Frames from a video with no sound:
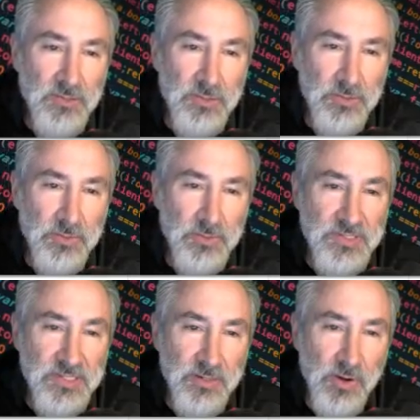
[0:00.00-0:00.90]
to
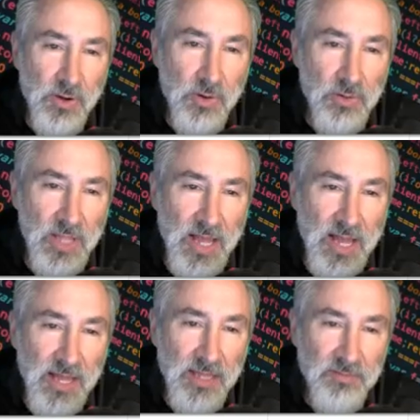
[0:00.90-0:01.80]
0
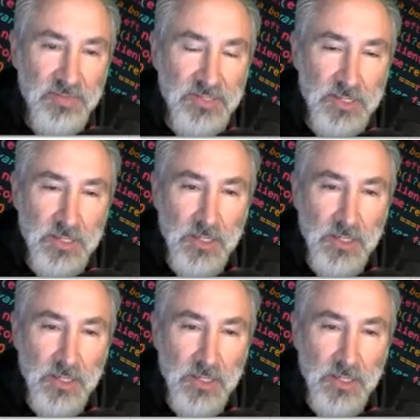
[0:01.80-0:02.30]
lives,